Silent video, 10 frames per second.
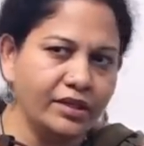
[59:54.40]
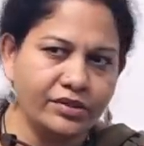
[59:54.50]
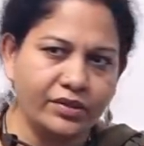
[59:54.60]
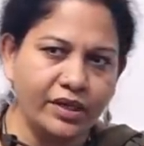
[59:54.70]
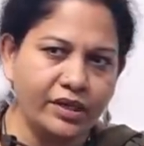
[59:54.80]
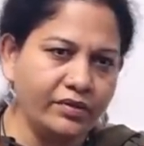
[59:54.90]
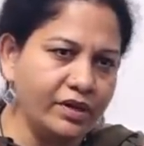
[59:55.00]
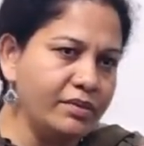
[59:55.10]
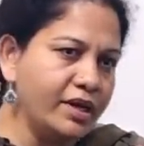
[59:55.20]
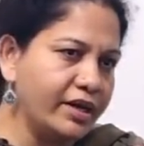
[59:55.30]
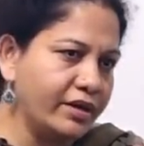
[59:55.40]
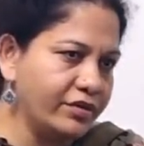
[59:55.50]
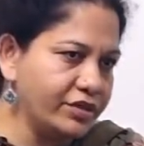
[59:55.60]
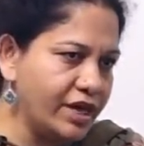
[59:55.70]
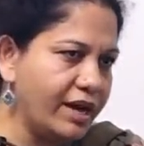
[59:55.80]
So it will be like, you
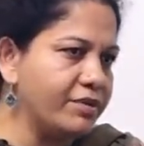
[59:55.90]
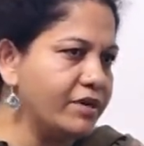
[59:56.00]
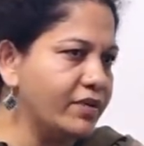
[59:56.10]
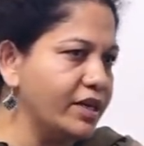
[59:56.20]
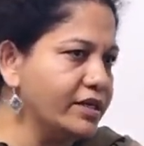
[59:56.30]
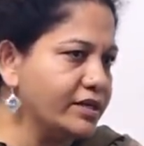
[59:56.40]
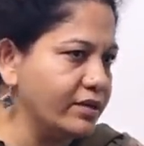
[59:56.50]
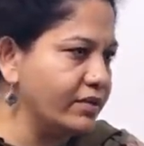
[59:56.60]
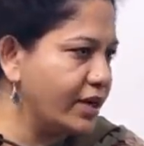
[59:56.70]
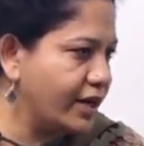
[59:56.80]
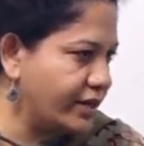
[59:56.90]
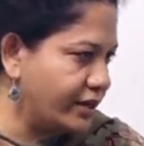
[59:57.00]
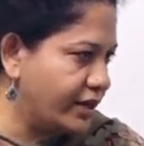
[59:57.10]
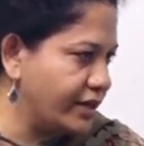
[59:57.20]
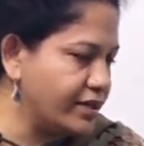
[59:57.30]
know, chapter-wise looking at
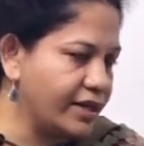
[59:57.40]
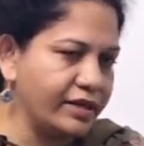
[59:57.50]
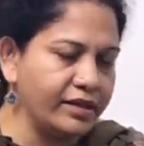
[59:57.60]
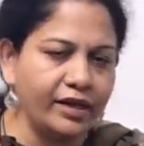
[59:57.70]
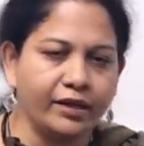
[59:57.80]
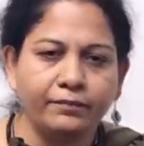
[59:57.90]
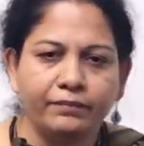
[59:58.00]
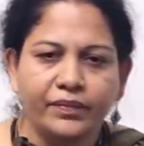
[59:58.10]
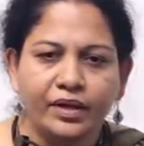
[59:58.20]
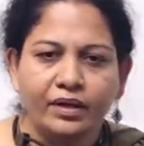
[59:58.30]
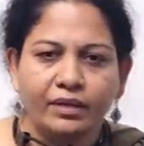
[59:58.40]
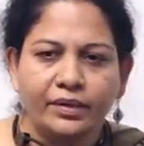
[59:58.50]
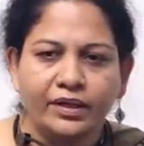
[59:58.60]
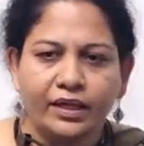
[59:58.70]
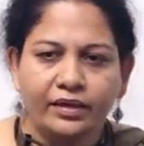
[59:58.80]
things rather than
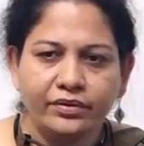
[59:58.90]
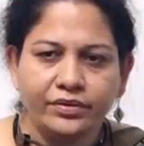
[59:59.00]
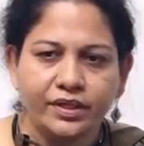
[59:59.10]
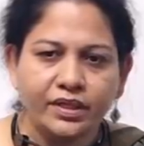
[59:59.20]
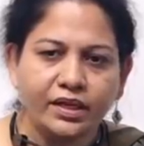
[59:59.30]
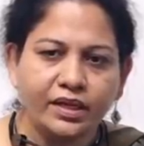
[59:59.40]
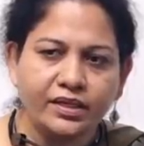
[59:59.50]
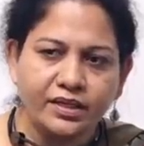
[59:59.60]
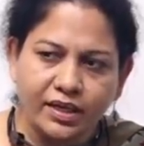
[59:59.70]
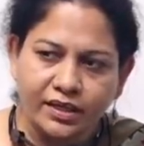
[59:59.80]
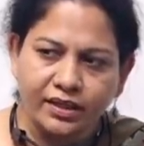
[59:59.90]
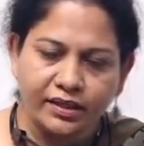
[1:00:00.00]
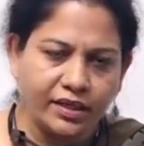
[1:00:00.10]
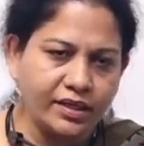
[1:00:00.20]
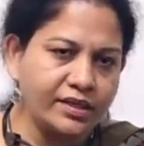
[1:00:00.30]
but then you see there are certain
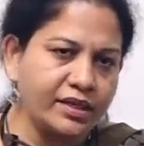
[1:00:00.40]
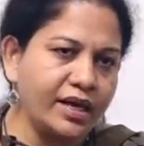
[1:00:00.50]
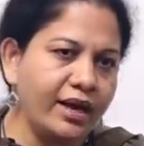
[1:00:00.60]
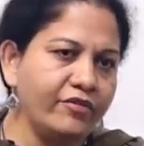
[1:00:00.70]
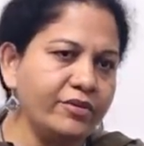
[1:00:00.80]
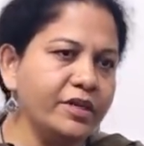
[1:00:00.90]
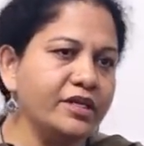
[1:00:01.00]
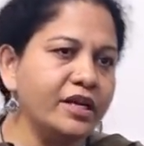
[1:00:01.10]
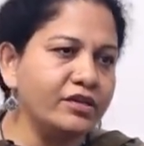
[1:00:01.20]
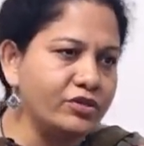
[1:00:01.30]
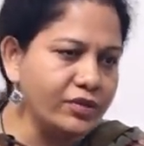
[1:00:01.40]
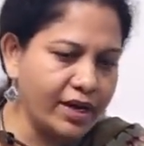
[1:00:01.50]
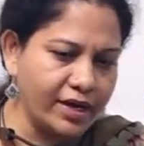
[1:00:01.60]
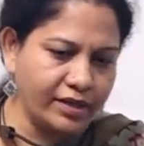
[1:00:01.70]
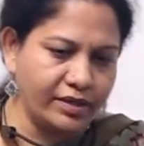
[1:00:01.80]
things that have to be done
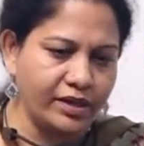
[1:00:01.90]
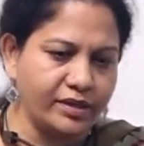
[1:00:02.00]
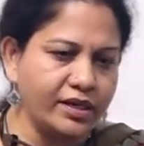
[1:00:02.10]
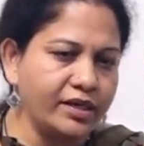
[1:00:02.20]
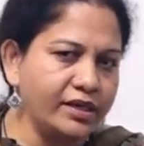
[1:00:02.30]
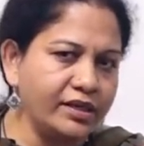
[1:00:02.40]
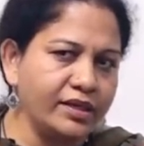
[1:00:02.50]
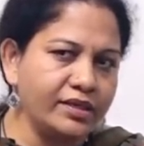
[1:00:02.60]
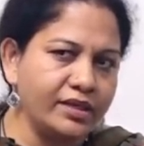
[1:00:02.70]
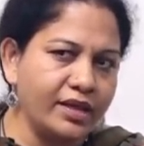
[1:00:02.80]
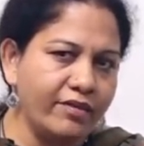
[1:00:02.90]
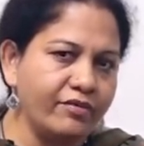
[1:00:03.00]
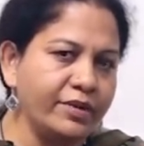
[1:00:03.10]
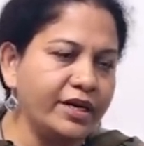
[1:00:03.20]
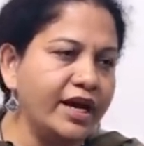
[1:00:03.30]
together. There are certain things that have
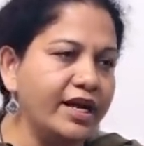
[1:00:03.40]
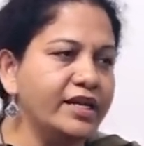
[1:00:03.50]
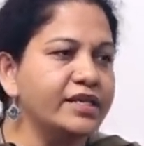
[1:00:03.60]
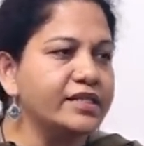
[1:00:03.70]
to be done in a